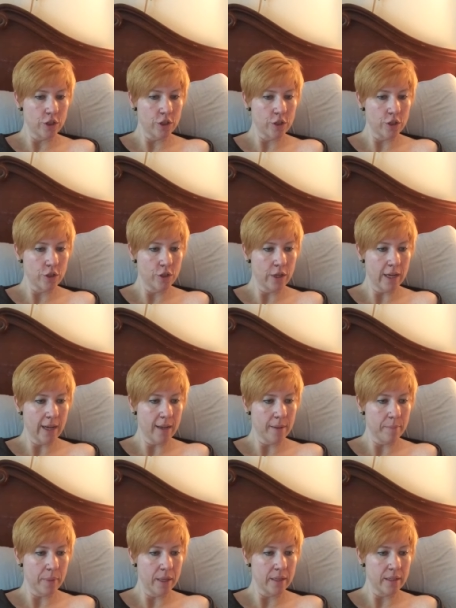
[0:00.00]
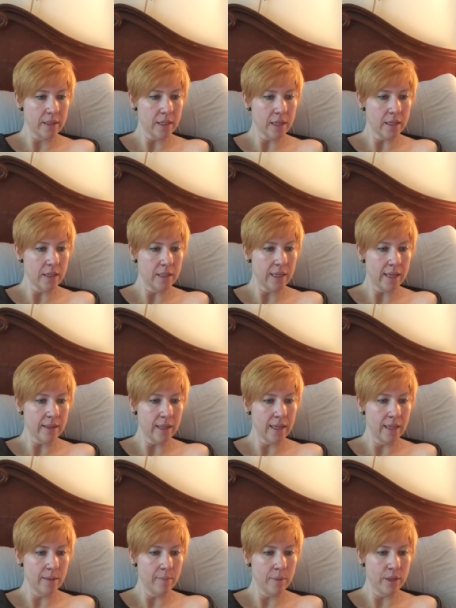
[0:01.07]
stood up, tugged at the
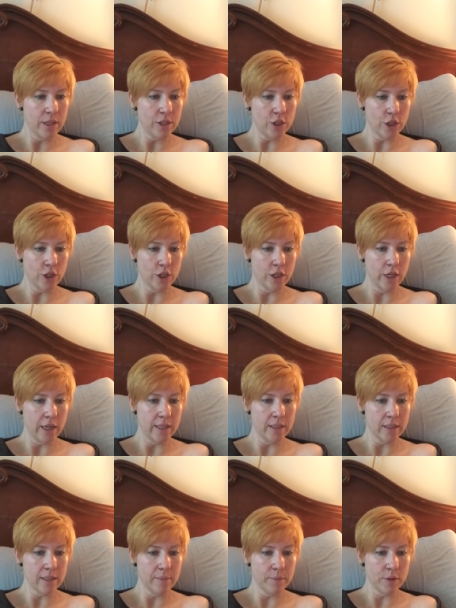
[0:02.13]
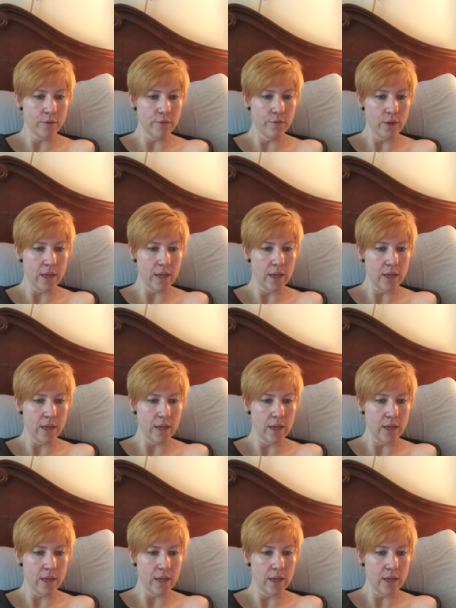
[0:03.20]
hem of the shirt, and slipped her